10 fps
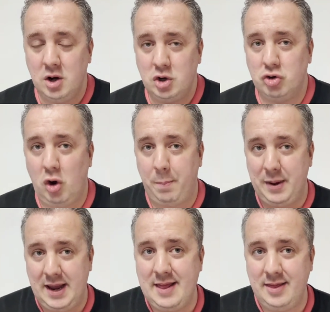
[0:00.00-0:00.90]

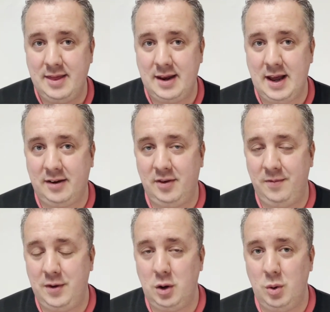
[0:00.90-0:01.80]
drop in the next
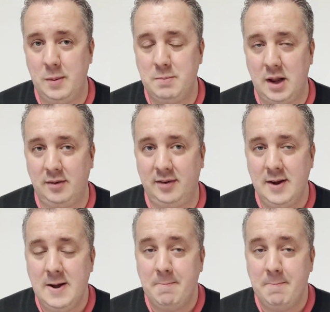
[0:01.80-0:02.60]
few months.